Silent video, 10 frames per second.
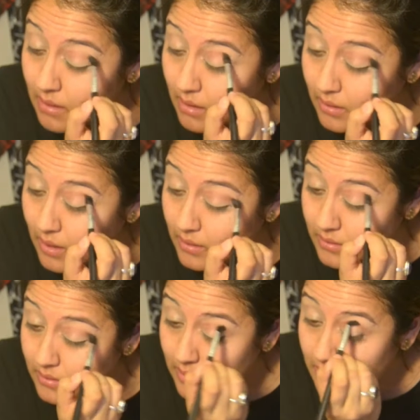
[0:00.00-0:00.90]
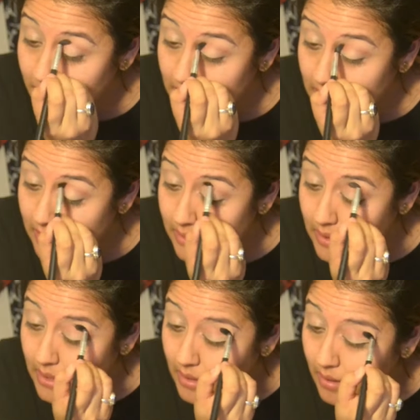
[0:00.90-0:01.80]
our color scheme here.
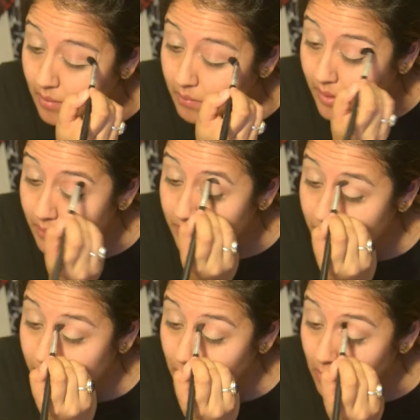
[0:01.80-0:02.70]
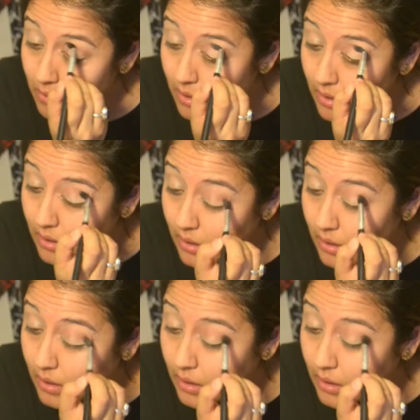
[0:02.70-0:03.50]
But before